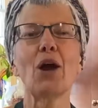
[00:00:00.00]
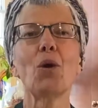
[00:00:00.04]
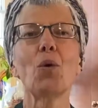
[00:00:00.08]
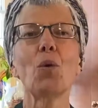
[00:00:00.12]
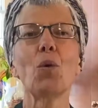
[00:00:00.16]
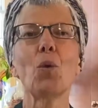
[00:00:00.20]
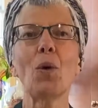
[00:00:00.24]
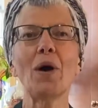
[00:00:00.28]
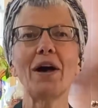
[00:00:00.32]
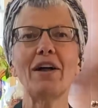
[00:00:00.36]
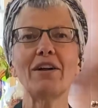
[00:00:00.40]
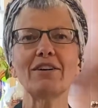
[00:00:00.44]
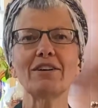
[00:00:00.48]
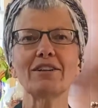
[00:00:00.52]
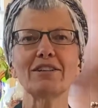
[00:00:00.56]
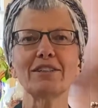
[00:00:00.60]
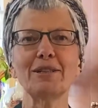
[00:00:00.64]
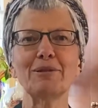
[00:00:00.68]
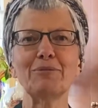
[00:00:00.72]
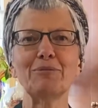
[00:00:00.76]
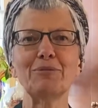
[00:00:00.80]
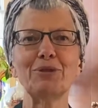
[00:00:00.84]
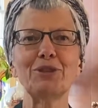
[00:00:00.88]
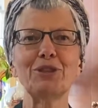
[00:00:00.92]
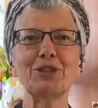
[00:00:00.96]

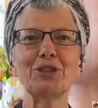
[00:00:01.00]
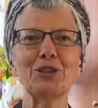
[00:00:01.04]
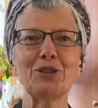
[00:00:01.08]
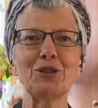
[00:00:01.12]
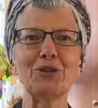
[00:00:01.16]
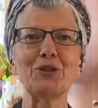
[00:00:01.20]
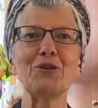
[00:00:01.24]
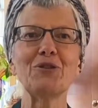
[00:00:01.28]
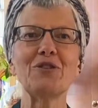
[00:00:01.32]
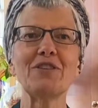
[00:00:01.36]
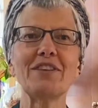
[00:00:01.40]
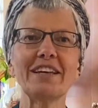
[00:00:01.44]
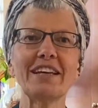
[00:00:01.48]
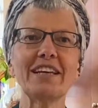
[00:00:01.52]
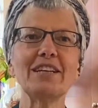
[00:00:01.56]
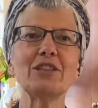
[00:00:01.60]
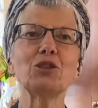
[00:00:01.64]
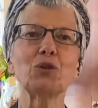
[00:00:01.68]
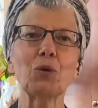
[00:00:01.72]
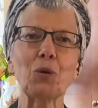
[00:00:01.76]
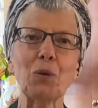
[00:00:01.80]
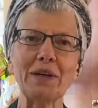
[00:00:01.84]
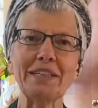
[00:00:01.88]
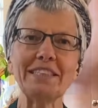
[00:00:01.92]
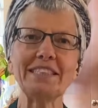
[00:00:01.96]
Welcome to the
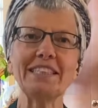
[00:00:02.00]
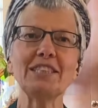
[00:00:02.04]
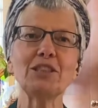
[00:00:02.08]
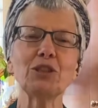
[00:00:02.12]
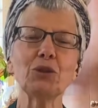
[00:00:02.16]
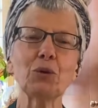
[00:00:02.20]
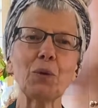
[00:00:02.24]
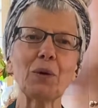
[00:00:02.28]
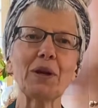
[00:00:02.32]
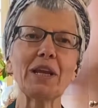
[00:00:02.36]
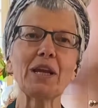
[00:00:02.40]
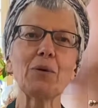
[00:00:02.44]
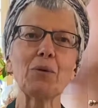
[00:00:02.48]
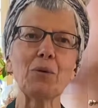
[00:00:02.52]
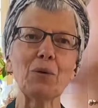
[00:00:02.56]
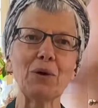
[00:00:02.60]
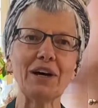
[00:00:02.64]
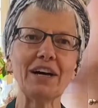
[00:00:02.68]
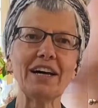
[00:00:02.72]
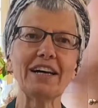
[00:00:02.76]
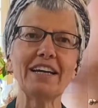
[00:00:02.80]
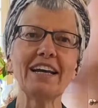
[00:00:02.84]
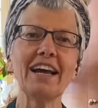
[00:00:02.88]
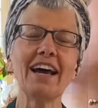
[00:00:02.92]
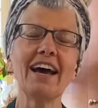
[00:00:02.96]

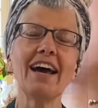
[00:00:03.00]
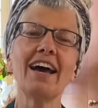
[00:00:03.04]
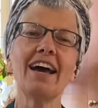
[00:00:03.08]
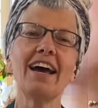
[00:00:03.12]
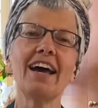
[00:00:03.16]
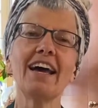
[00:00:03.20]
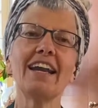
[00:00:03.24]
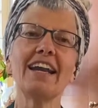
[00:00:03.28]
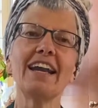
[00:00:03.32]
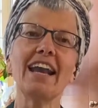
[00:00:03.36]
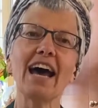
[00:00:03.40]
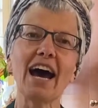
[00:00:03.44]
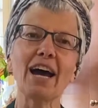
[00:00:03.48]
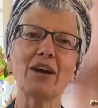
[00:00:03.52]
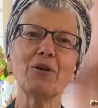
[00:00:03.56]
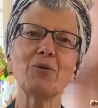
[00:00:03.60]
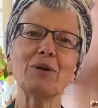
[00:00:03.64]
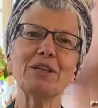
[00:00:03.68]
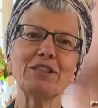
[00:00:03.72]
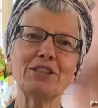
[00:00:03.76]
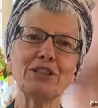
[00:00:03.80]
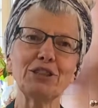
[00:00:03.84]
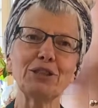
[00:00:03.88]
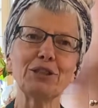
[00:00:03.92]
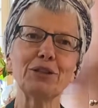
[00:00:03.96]
2021
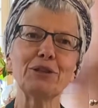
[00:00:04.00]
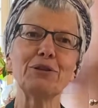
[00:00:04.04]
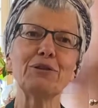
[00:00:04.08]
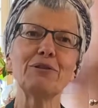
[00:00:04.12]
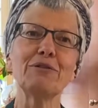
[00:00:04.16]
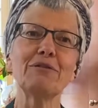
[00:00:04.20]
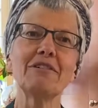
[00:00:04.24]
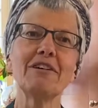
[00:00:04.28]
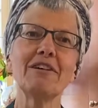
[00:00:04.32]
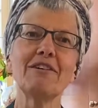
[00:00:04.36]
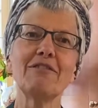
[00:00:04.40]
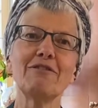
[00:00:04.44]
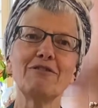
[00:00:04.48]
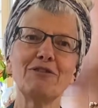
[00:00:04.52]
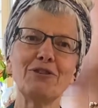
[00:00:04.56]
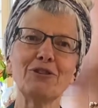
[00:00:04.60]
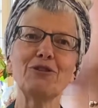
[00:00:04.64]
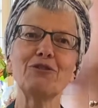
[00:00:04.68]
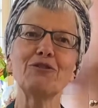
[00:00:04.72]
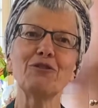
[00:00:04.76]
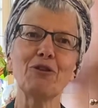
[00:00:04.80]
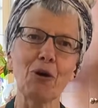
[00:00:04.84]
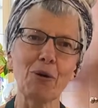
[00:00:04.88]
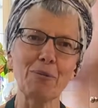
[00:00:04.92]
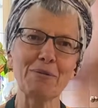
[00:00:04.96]
912 Food
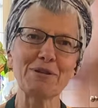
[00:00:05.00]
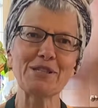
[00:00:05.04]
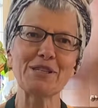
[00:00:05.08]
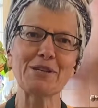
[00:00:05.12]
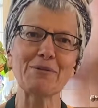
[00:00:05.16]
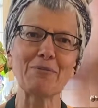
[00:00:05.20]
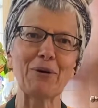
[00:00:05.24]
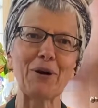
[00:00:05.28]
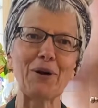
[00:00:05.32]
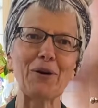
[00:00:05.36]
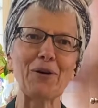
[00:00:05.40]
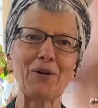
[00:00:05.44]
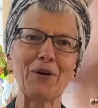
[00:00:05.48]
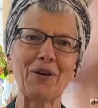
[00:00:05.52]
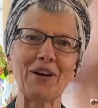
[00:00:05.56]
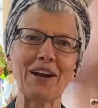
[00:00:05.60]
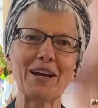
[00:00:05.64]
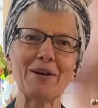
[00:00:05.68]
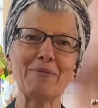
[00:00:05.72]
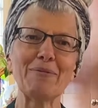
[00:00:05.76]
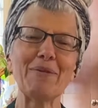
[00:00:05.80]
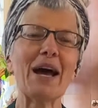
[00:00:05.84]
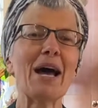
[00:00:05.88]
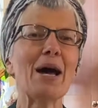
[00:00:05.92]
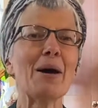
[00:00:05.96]
Pharmacy
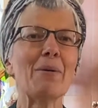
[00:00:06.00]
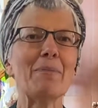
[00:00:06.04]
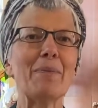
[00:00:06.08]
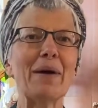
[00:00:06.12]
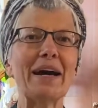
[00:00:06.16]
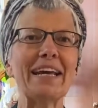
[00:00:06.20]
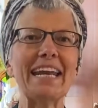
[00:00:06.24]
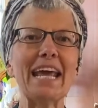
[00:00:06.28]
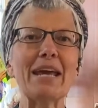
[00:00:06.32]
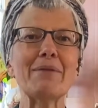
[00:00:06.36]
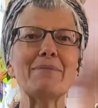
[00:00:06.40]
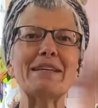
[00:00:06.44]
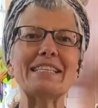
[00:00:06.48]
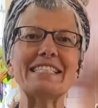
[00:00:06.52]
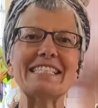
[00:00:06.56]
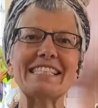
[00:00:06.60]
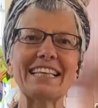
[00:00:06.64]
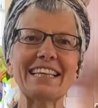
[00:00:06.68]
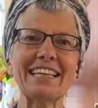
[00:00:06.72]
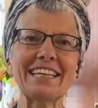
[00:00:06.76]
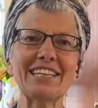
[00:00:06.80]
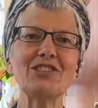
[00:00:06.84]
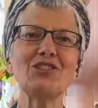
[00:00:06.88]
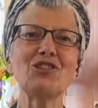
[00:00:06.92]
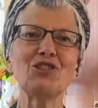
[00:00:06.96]
Program. My name is
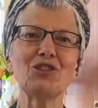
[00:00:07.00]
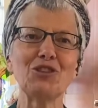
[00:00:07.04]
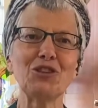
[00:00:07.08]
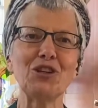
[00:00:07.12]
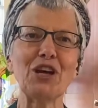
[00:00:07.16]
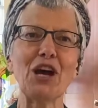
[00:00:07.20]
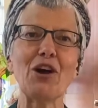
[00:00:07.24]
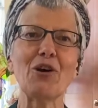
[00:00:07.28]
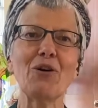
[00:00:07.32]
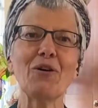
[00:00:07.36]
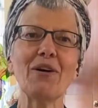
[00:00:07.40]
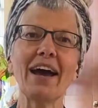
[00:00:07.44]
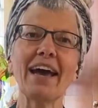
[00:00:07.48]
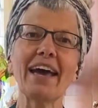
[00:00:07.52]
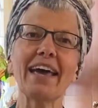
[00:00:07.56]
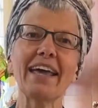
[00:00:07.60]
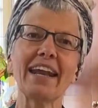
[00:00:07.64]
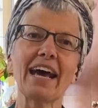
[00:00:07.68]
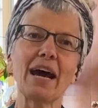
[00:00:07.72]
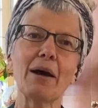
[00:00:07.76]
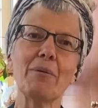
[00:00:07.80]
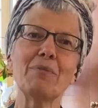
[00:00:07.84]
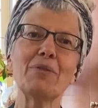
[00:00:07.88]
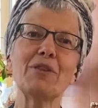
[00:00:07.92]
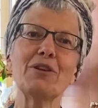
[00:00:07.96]
Liz Juneau and
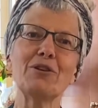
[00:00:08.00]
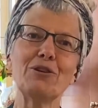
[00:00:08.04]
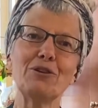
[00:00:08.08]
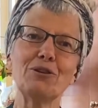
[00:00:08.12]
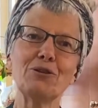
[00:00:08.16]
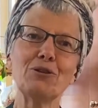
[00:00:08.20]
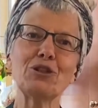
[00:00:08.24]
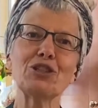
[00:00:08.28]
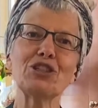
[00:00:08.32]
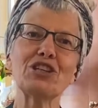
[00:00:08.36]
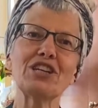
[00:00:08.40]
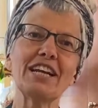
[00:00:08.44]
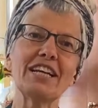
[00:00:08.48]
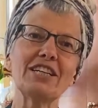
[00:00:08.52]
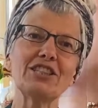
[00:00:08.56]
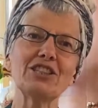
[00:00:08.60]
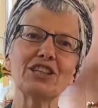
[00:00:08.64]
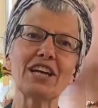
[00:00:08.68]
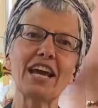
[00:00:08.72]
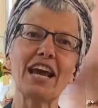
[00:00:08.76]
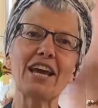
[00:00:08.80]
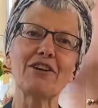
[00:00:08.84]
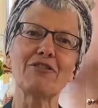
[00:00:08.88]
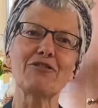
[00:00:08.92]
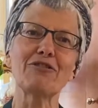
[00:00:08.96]
I'm the nutrition
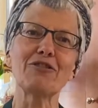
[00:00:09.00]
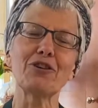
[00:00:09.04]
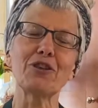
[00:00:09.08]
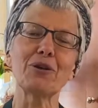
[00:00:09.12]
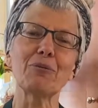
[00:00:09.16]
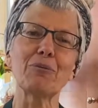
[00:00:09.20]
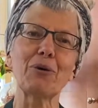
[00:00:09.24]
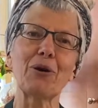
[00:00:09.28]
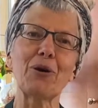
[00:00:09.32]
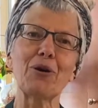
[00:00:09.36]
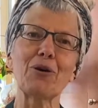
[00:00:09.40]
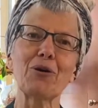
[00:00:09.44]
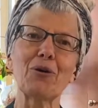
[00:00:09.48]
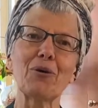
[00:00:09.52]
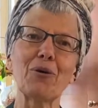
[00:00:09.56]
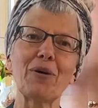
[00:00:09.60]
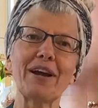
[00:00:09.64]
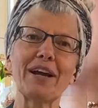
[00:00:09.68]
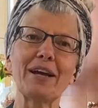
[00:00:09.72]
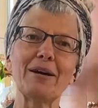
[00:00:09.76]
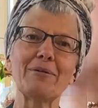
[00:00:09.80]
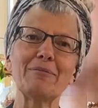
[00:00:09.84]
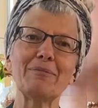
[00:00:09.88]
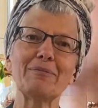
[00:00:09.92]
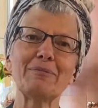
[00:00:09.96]
educator for the
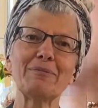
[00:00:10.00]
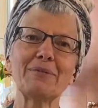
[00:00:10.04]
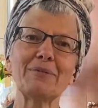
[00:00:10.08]
program.